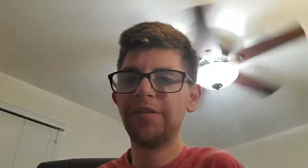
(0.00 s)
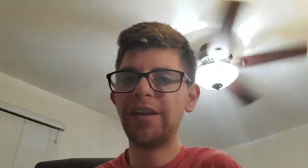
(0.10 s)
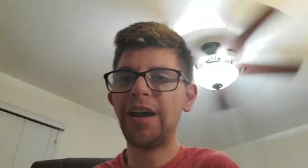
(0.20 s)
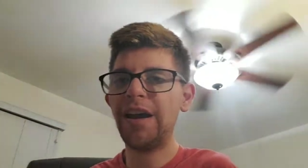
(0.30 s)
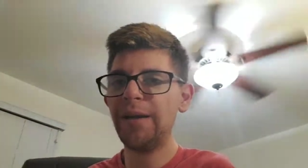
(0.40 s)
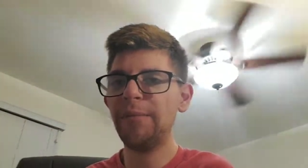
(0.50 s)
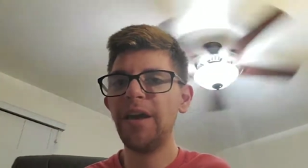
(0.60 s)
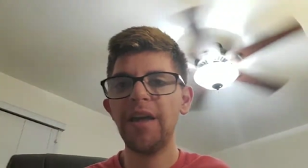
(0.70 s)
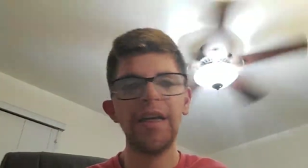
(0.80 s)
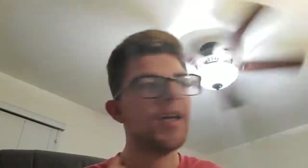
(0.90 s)
Um,
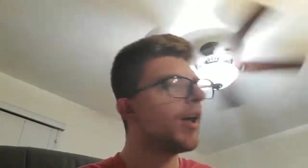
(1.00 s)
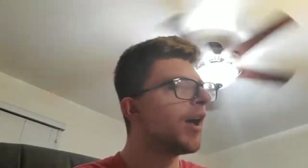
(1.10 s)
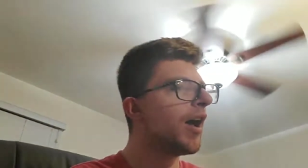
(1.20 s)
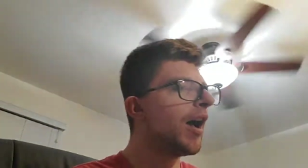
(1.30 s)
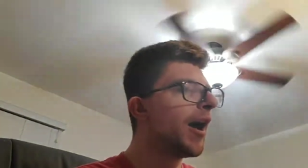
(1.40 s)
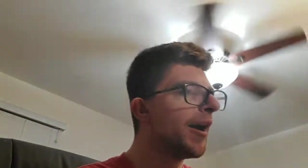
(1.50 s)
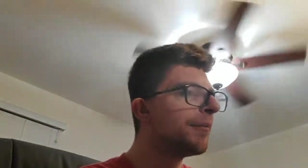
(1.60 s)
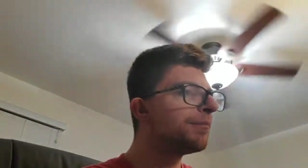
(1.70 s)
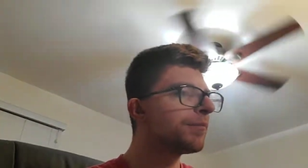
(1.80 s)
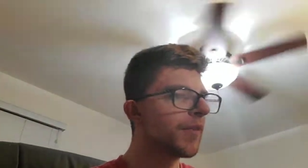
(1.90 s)

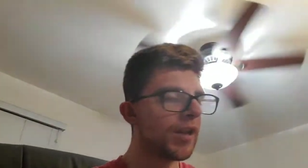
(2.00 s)
um,